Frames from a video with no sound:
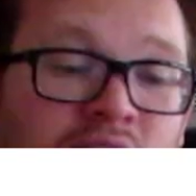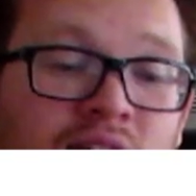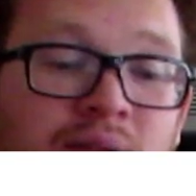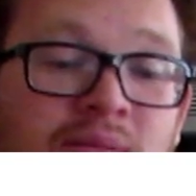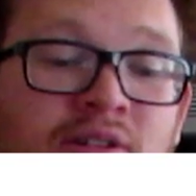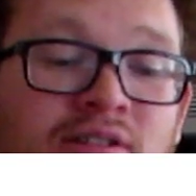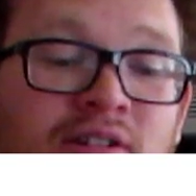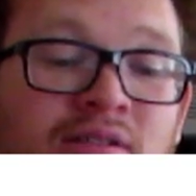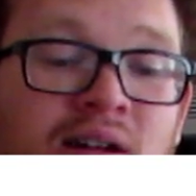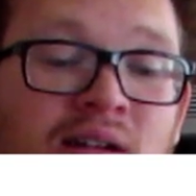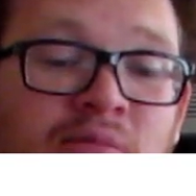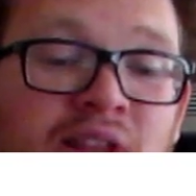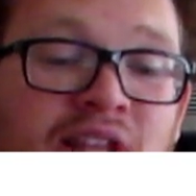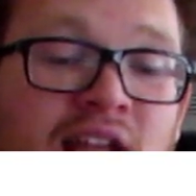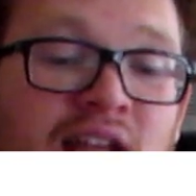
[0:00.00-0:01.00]
I'm going around
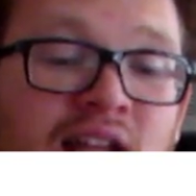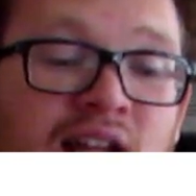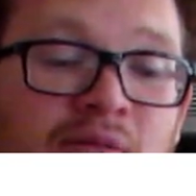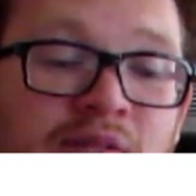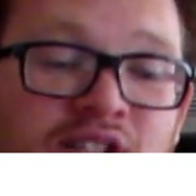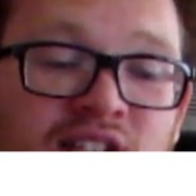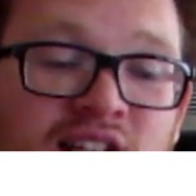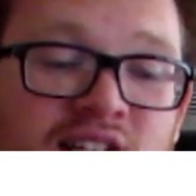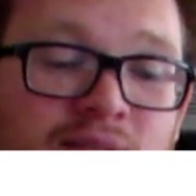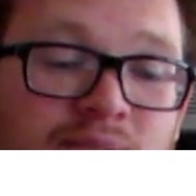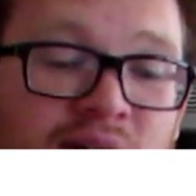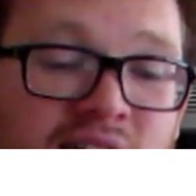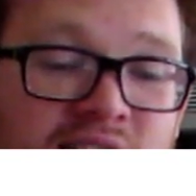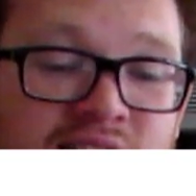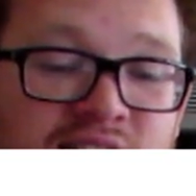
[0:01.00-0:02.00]
with candy, would you like to
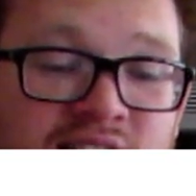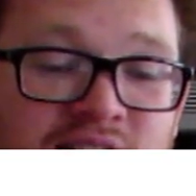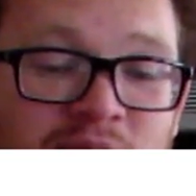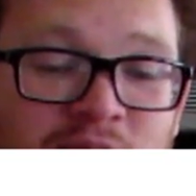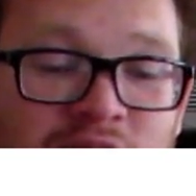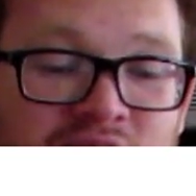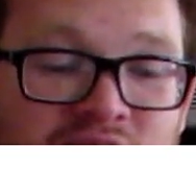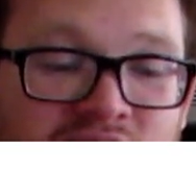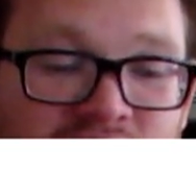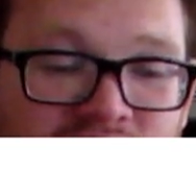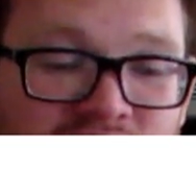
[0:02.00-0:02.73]
buy someone?